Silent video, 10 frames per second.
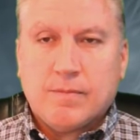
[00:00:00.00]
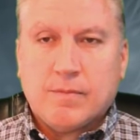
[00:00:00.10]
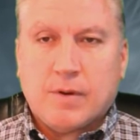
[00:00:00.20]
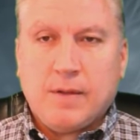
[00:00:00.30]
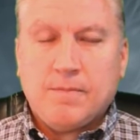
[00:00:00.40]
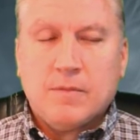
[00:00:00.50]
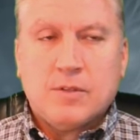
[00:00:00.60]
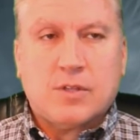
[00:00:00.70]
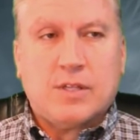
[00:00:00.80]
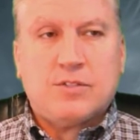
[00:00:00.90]
right?
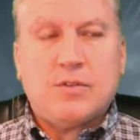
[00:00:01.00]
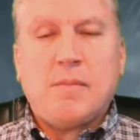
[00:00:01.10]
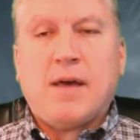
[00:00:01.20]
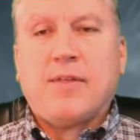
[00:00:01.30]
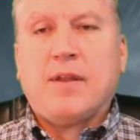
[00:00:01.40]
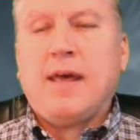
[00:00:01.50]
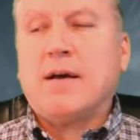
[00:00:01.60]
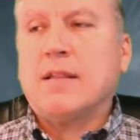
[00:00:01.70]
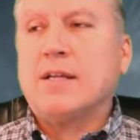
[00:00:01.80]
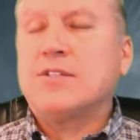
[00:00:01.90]
So let's do the math on that.
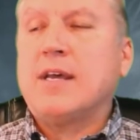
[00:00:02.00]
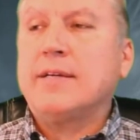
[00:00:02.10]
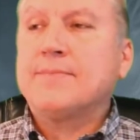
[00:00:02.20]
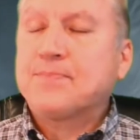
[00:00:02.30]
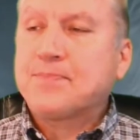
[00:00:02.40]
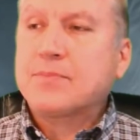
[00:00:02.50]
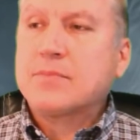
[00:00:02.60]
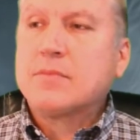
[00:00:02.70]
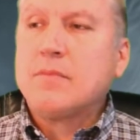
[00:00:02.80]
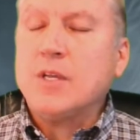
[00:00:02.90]
Let's say
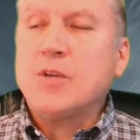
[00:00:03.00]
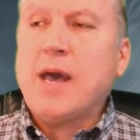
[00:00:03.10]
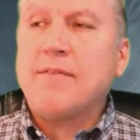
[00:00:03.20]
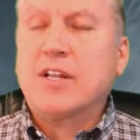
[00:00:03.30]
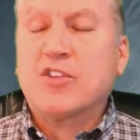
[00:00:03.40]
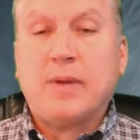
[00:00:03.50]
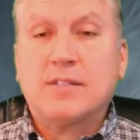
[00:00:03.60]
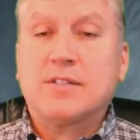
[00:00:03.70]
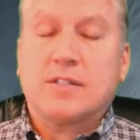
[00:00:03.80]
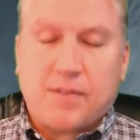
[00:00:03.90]
you have an expense
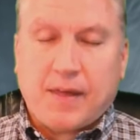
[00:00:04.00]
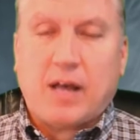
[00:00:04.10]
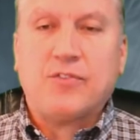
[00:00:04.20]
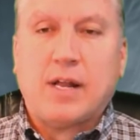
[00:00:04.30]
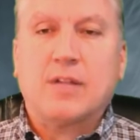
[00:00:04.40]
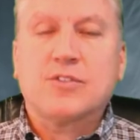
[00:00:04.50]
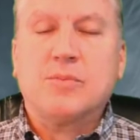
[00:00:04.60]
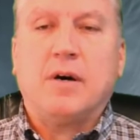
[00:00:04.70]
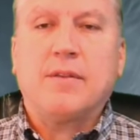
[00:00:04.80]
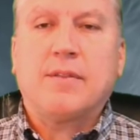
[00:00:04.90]
that's $1,000 a month